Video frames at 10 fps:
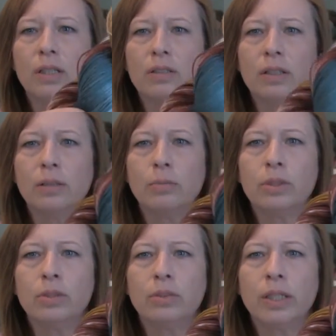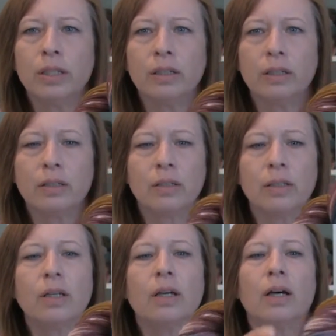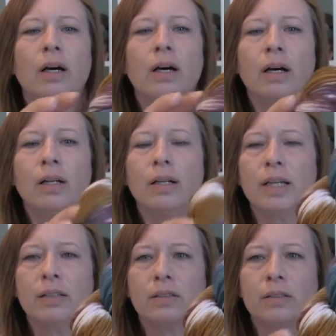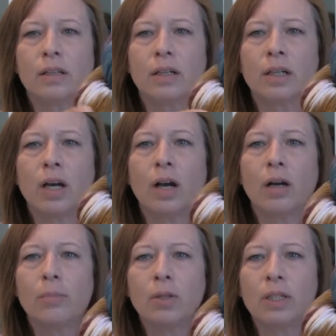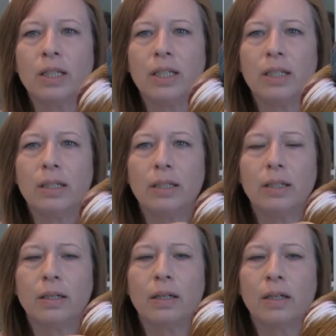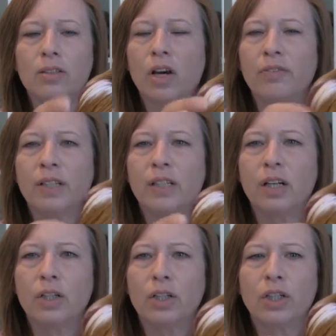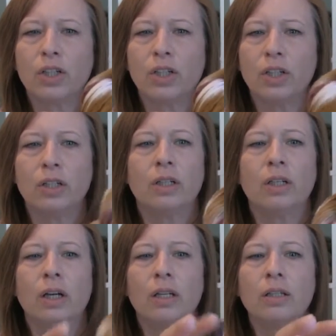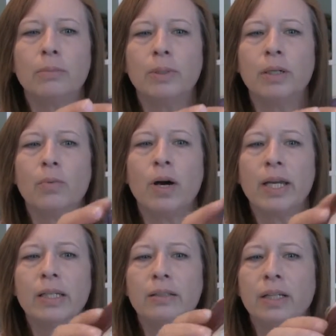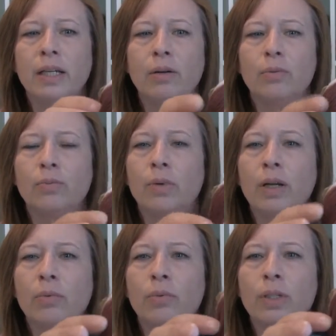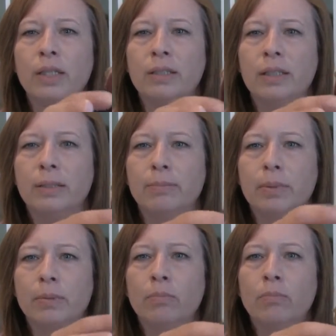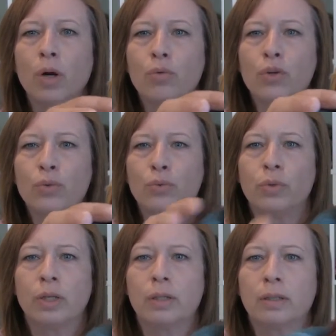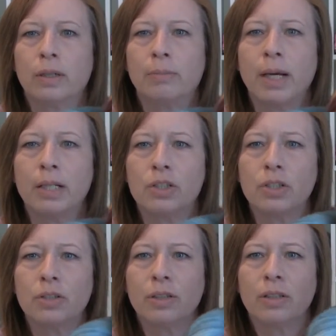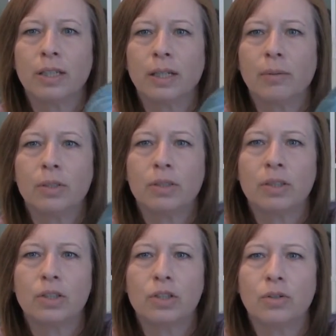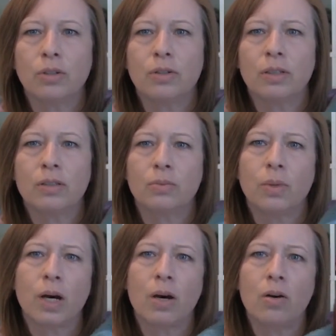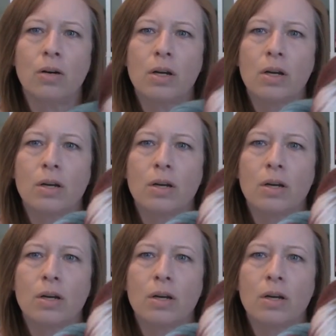blue here? Nice caramely toffee color, a little bit of white, and a really deep maroon. And I'm not sure that the camera's going to show you this well,